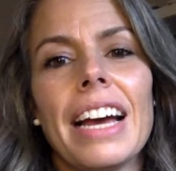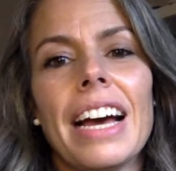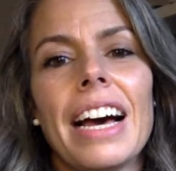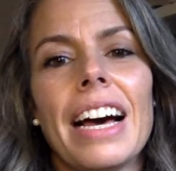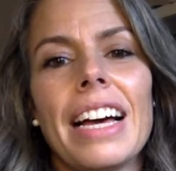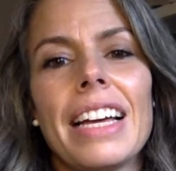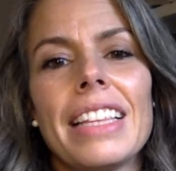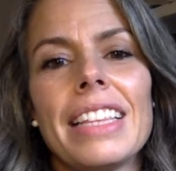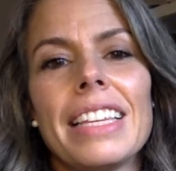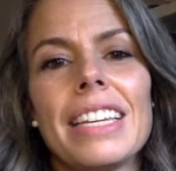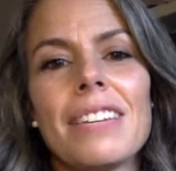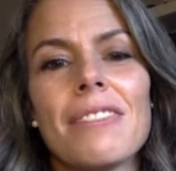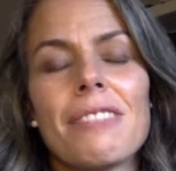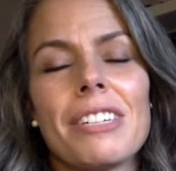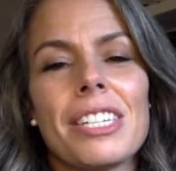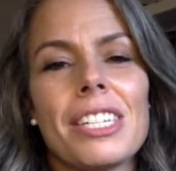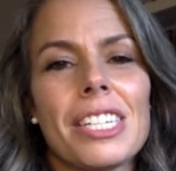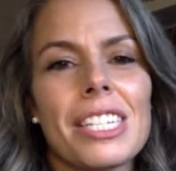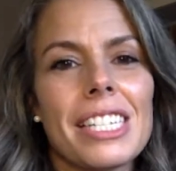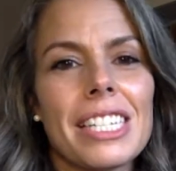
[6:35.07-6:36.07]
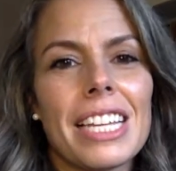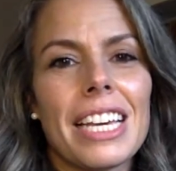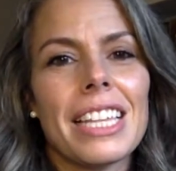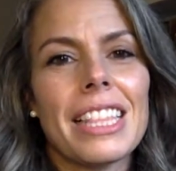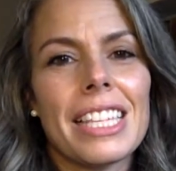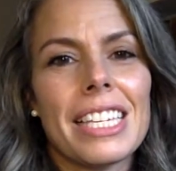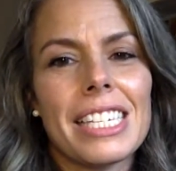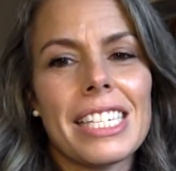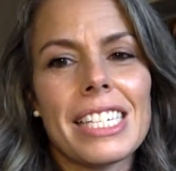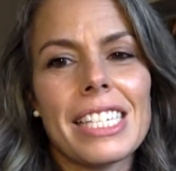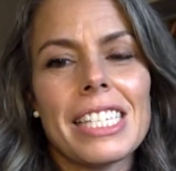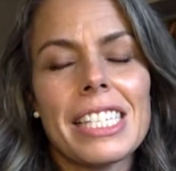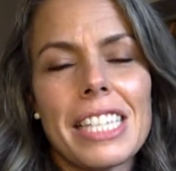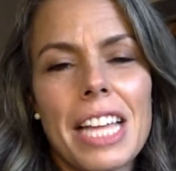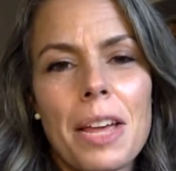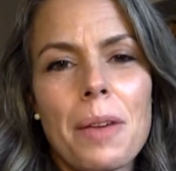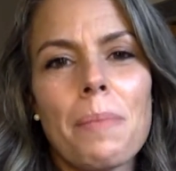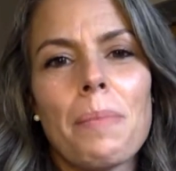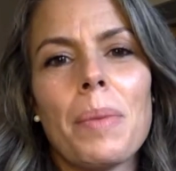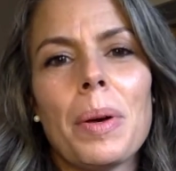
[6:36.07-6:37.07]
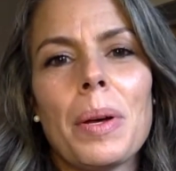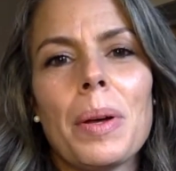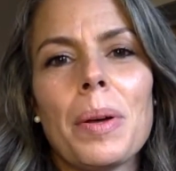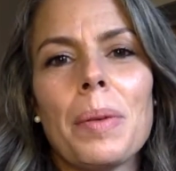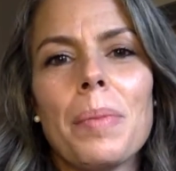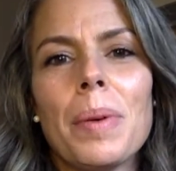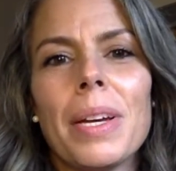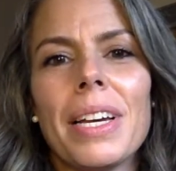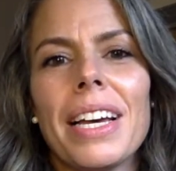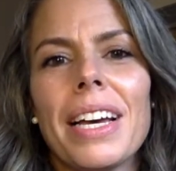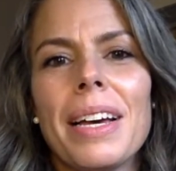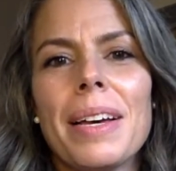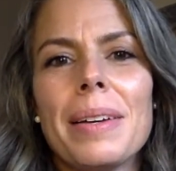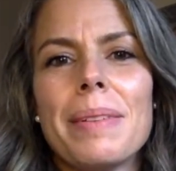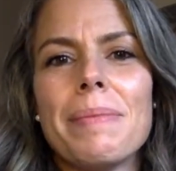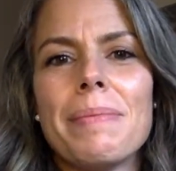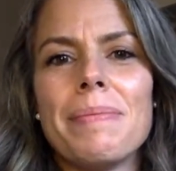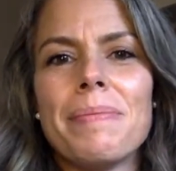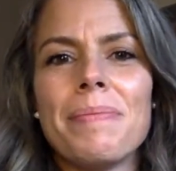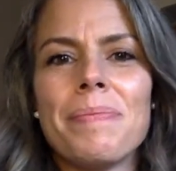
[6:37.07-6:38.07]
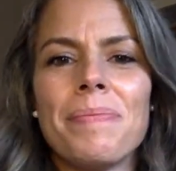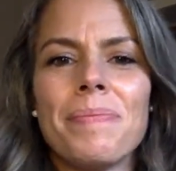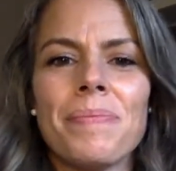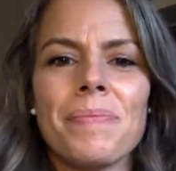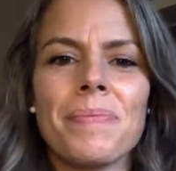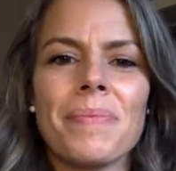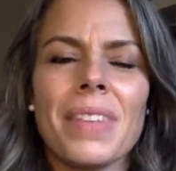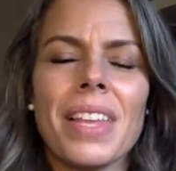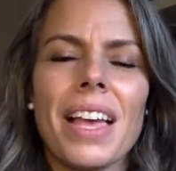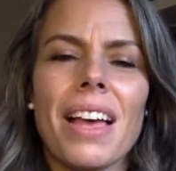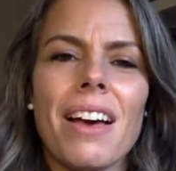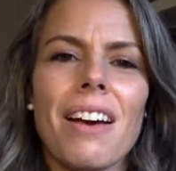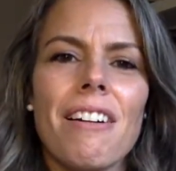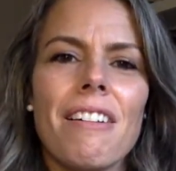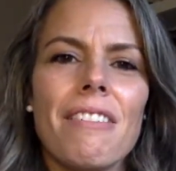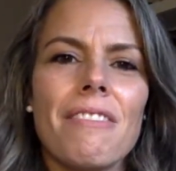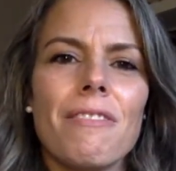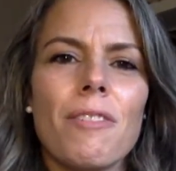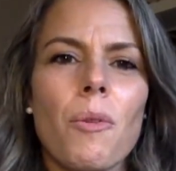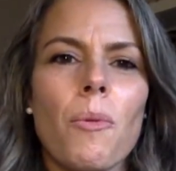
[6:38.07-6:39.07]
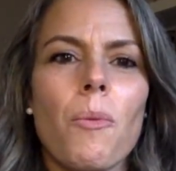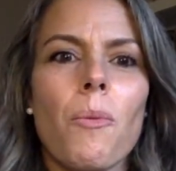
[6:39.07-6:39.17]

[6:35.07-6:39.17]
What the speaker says: I think was just like this light bulb of